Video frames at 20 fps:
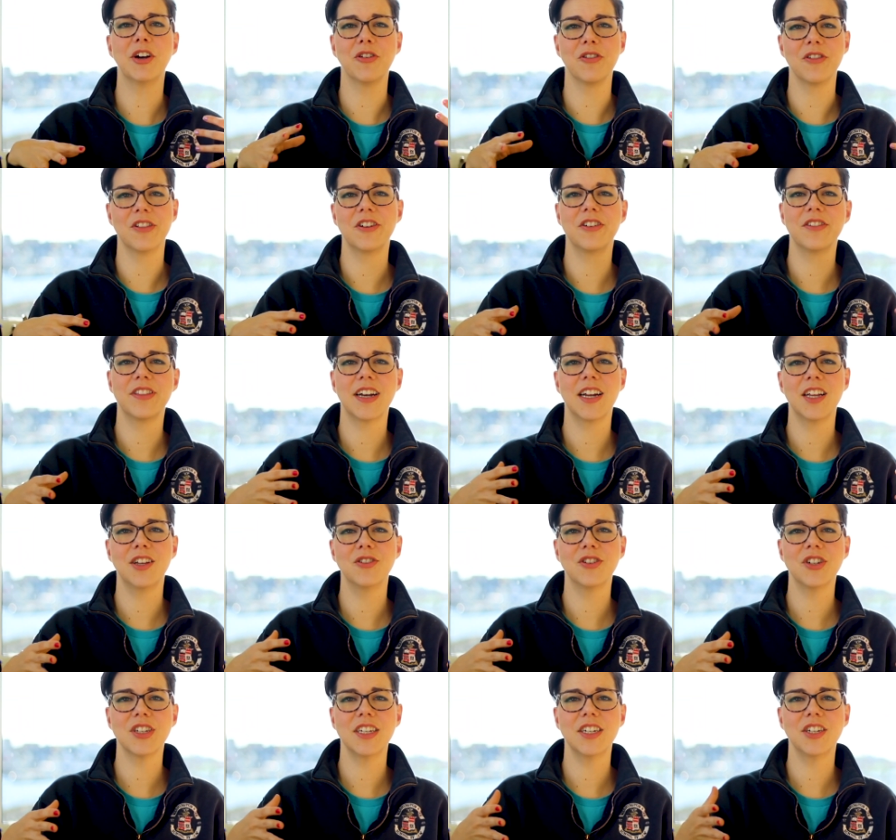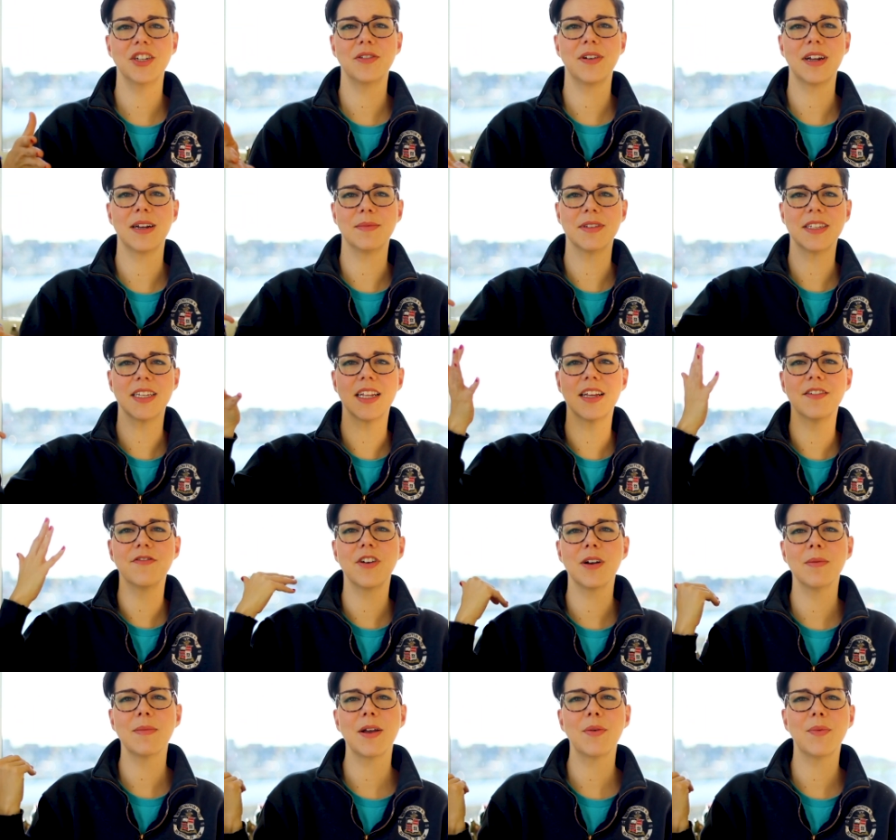earlier than I usually do, and I'm sitting in
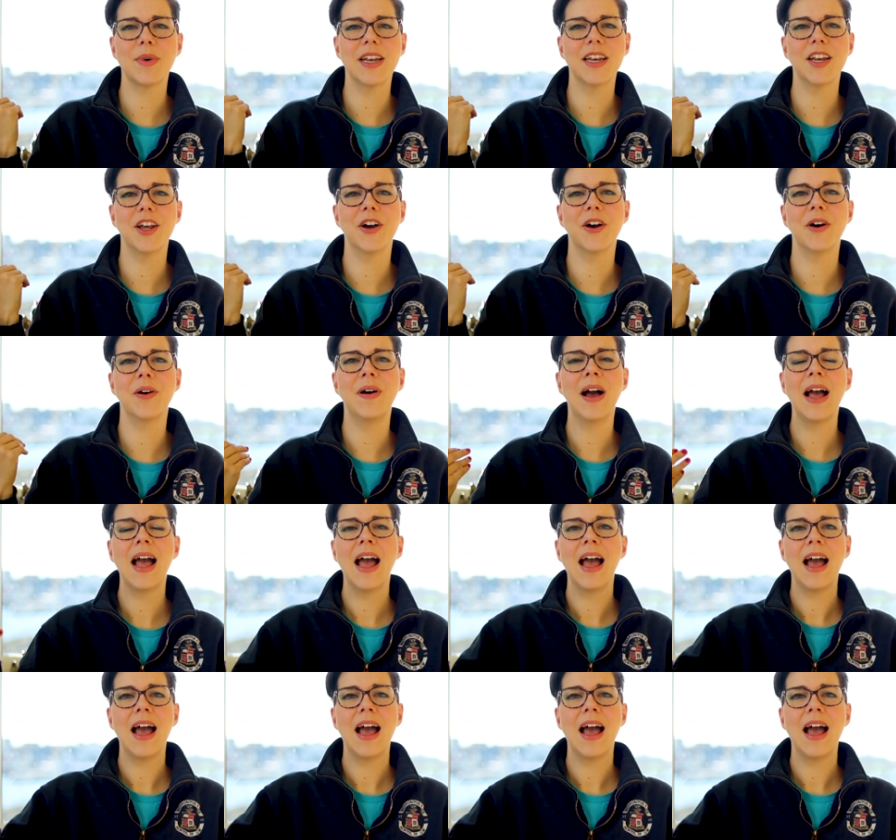front of my window.